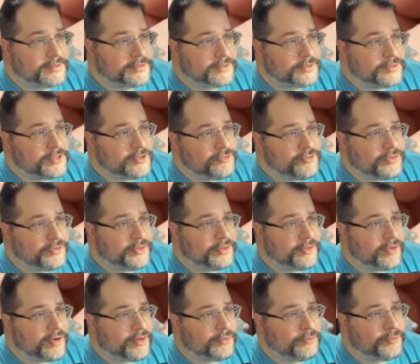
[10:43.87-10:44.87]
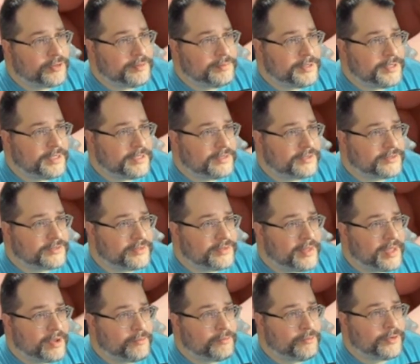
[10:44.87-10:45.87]
So definitely a lot of repeats in
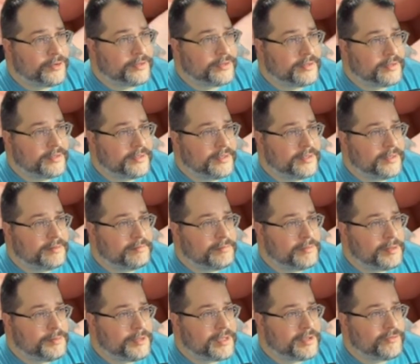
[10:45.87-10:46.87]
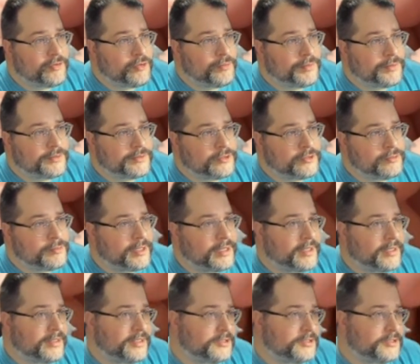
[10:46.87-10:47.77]
that one. Maybe I've opened too many of these